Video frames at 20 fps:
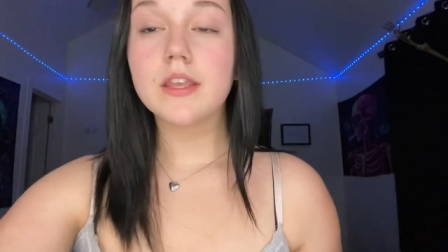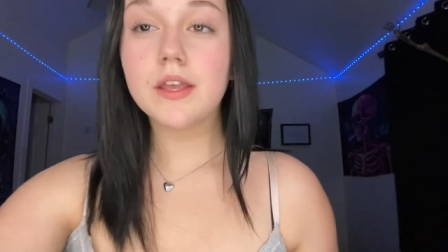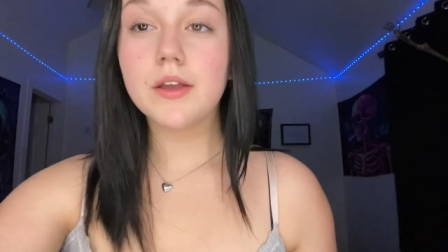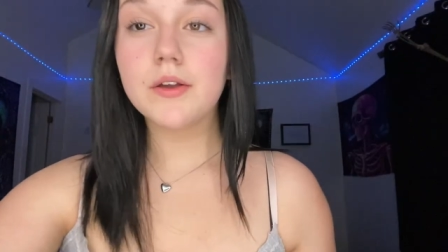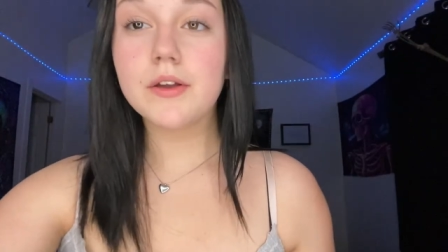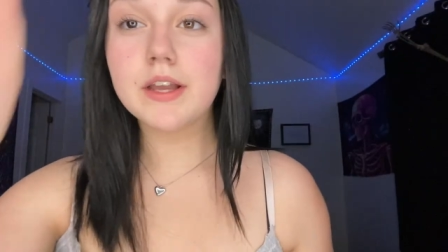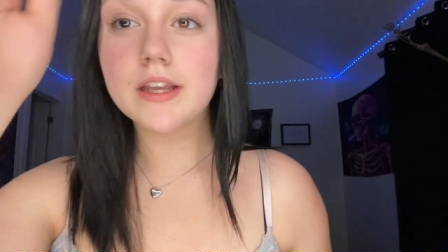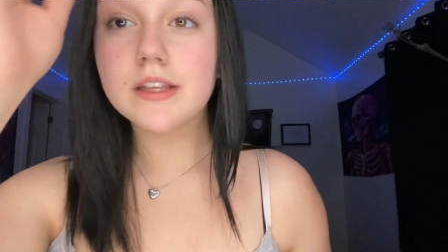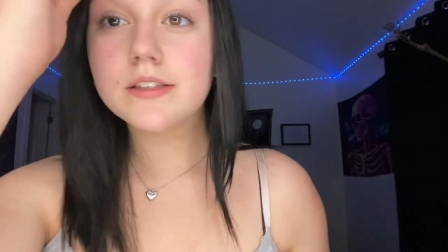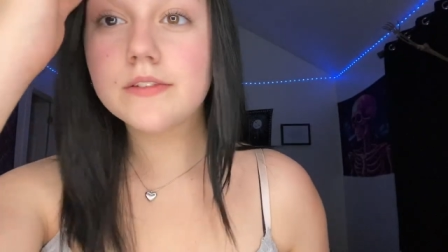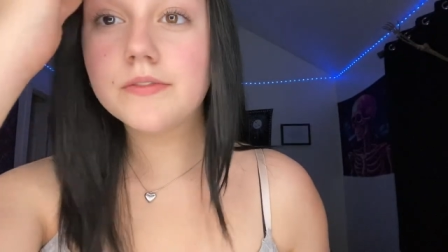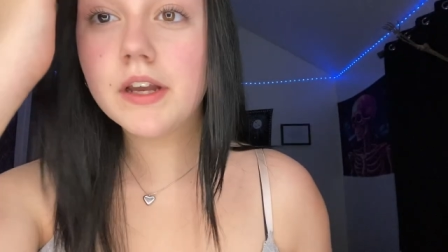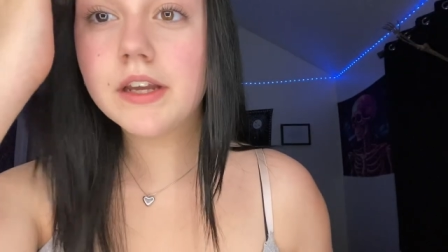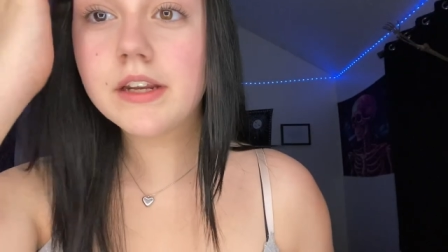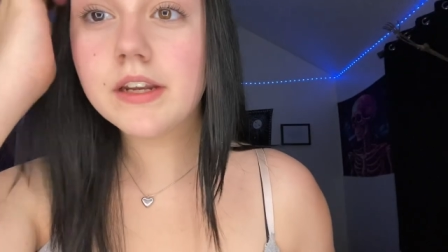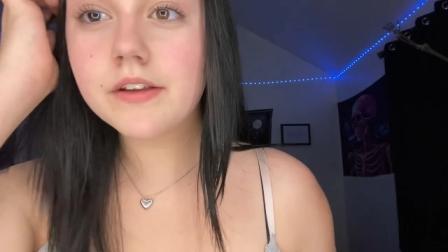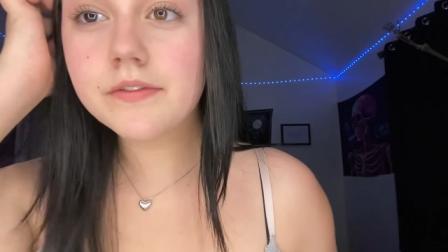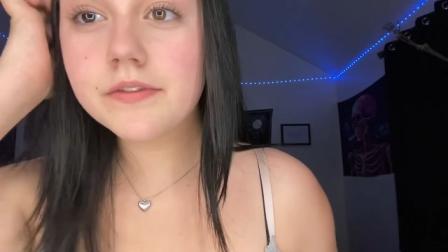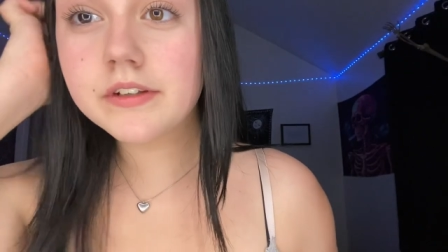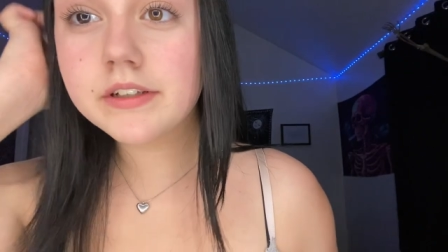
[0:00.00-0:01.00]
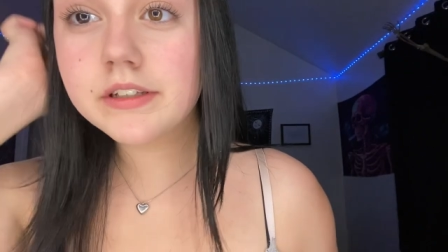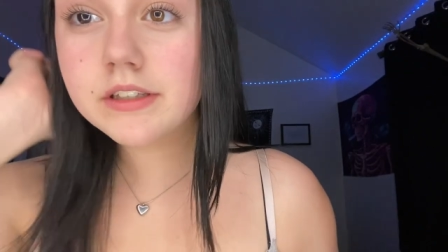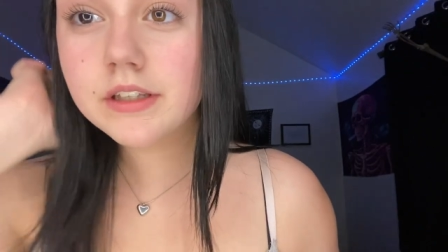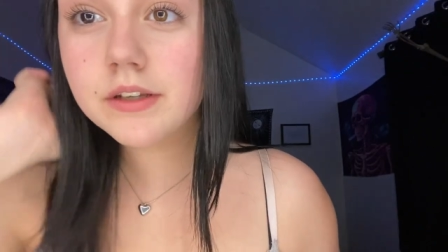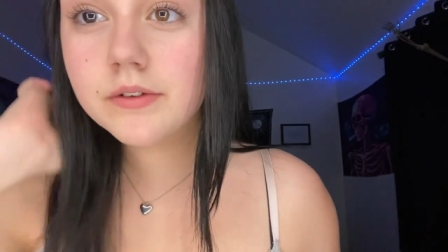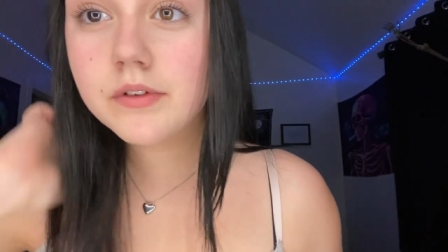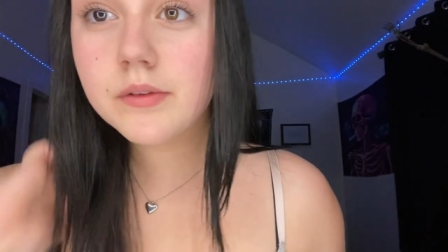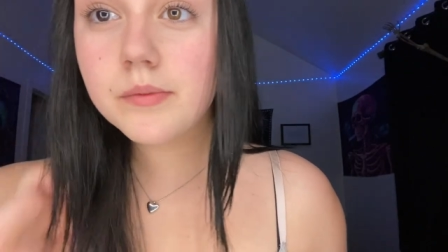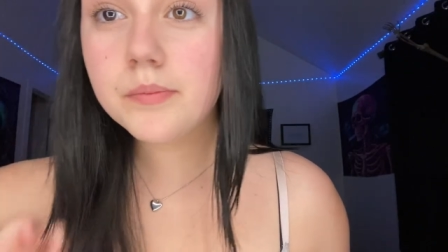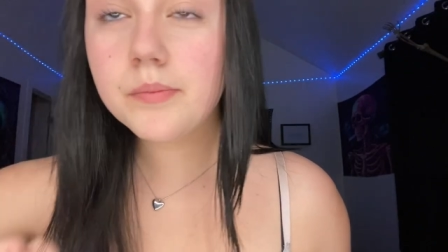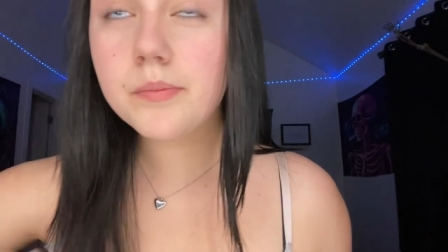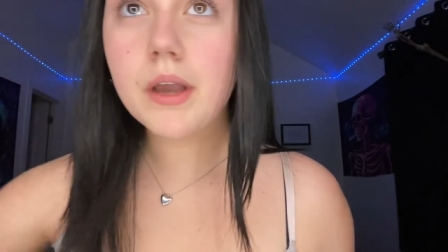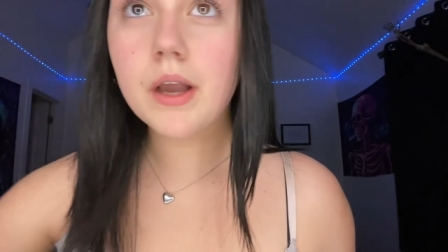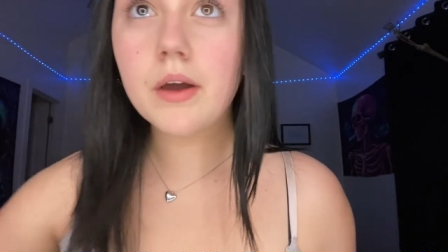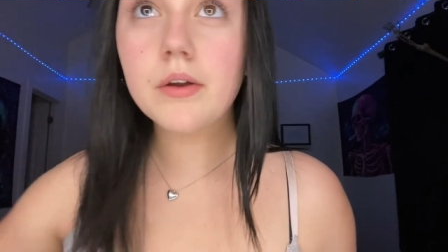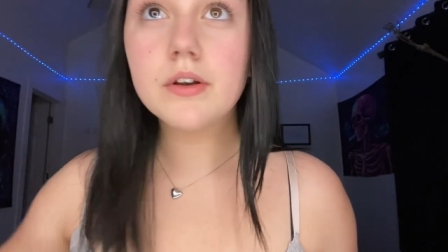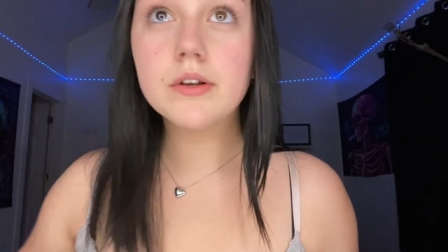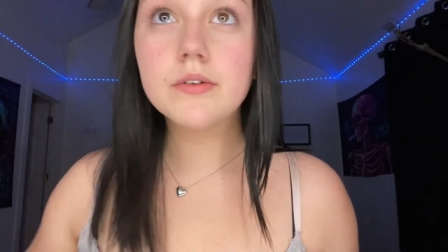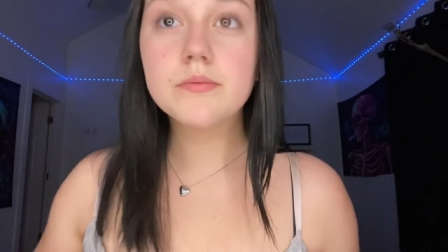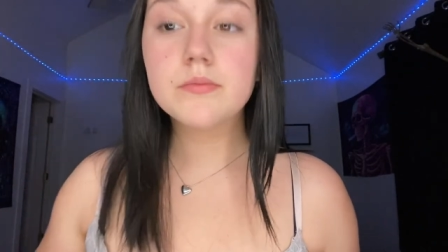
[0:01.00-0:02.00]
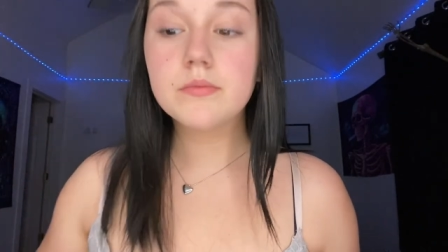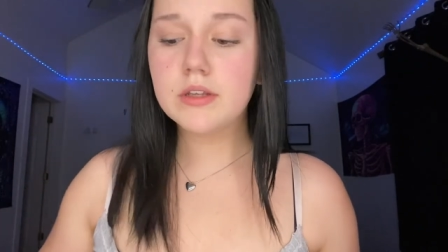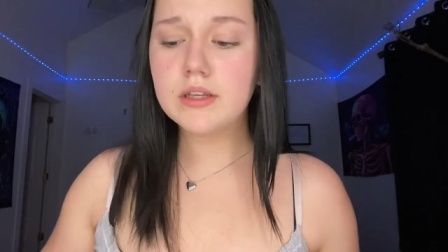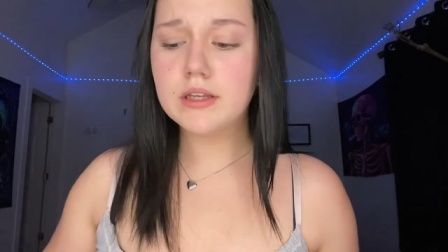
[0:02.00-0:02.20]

Okay, it's fine. I fixed it with powder.